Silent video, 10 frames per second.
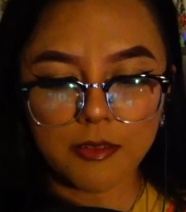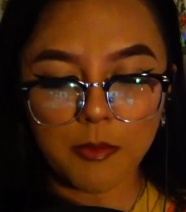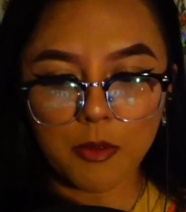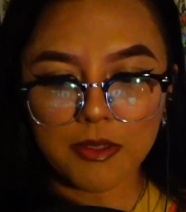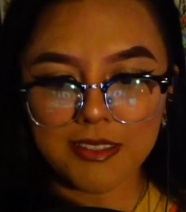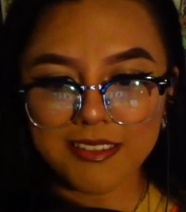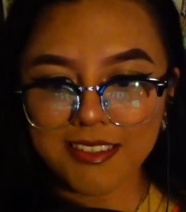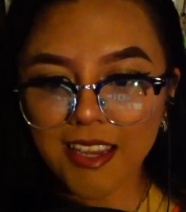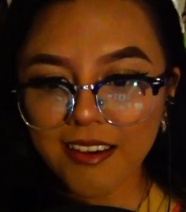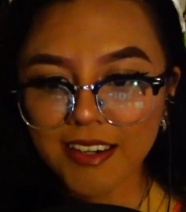remotely
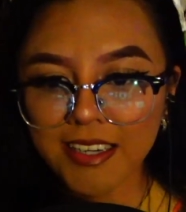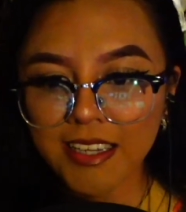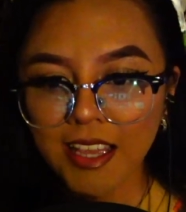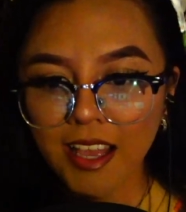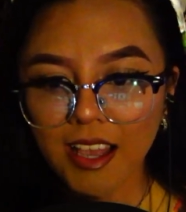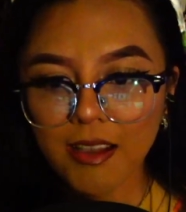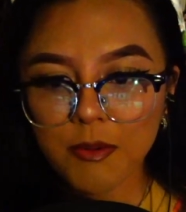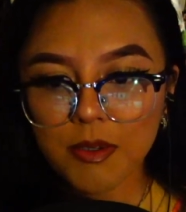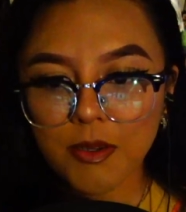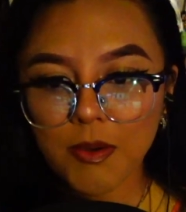scary, I
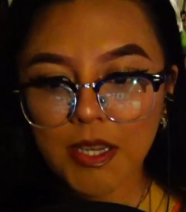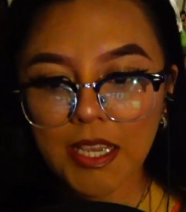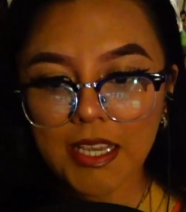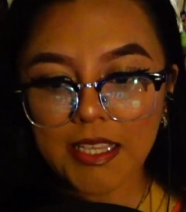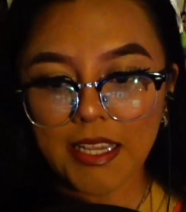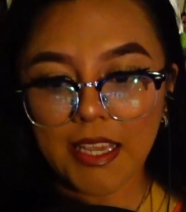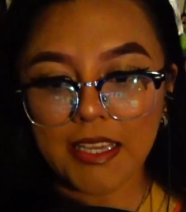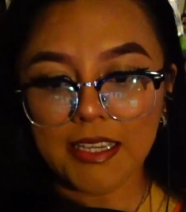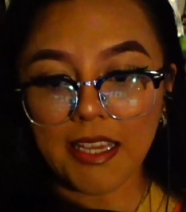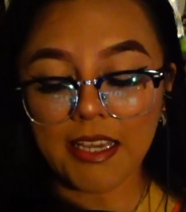will go ahead
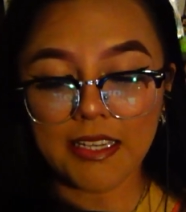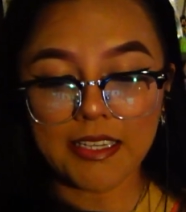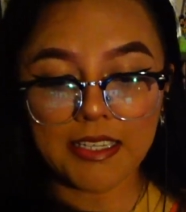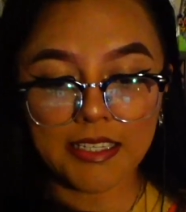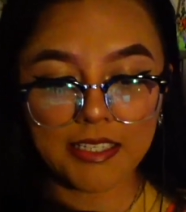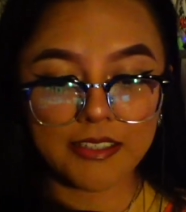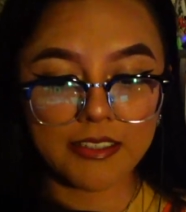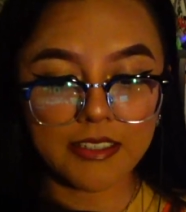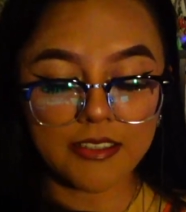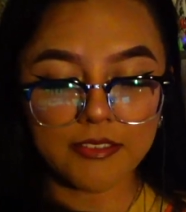and add it
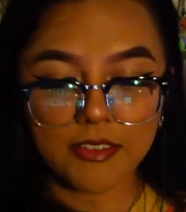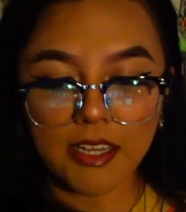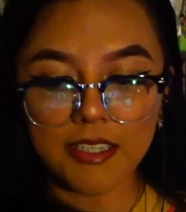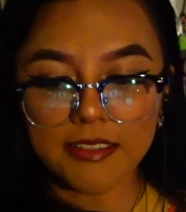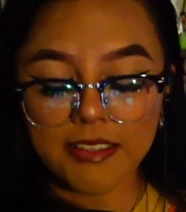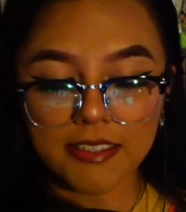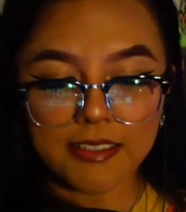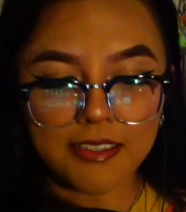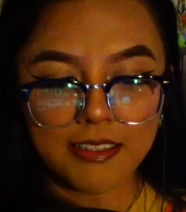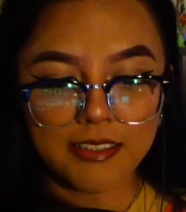here. If not,
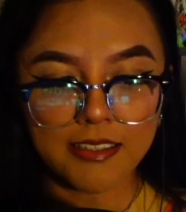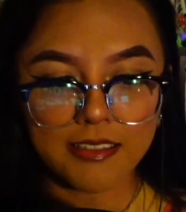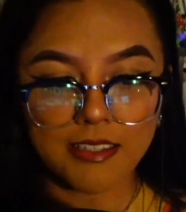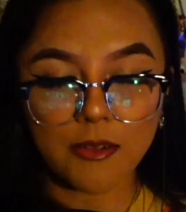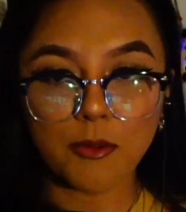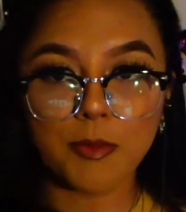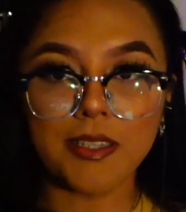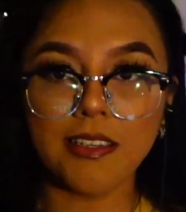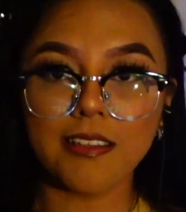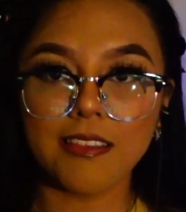then there will be
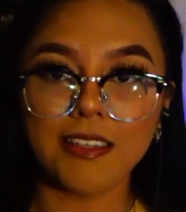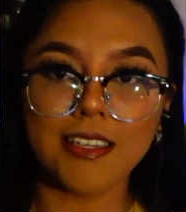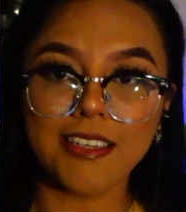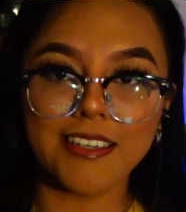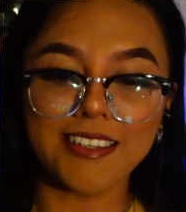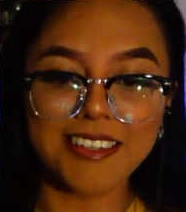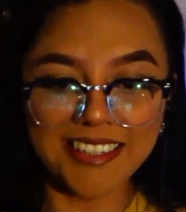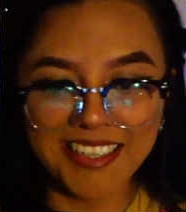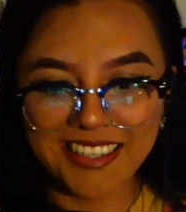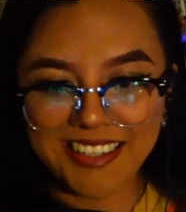nothing here.
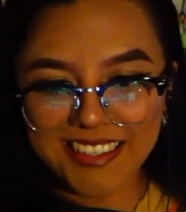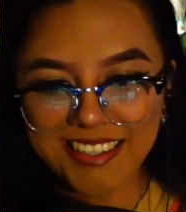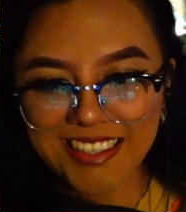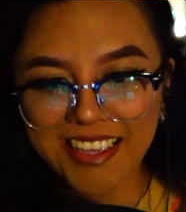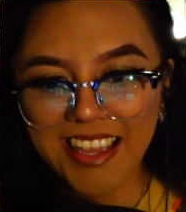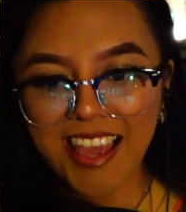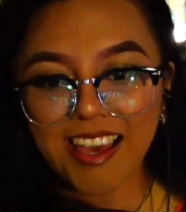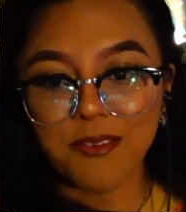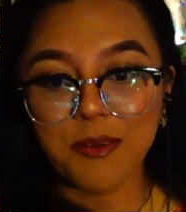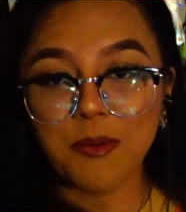
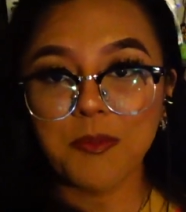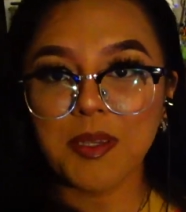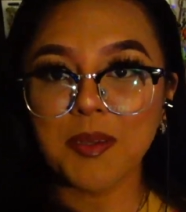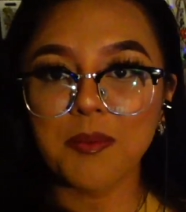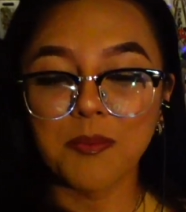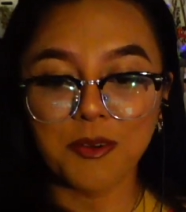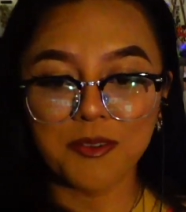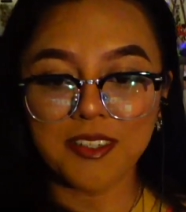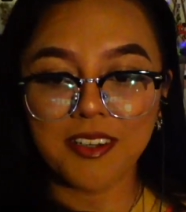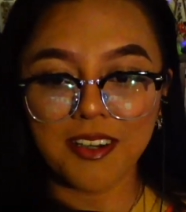And we will be
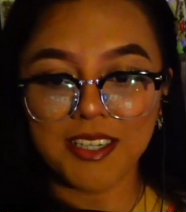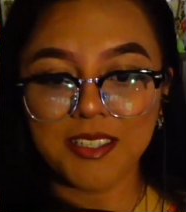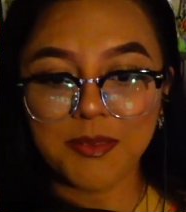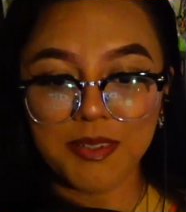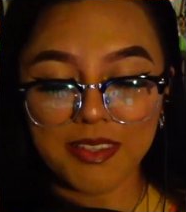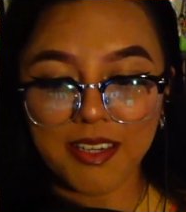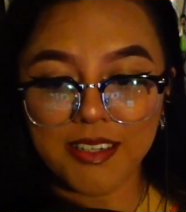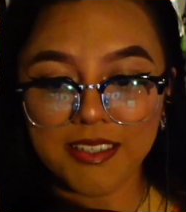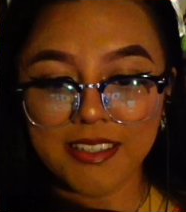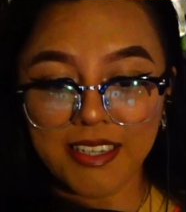moving on with
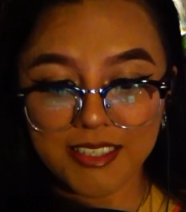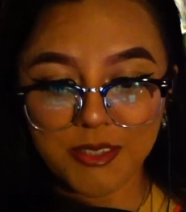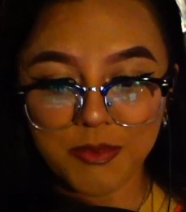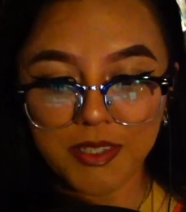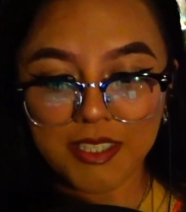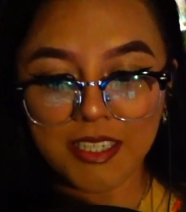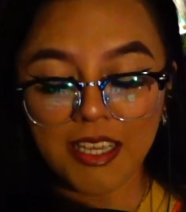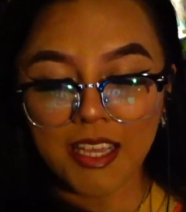our next one.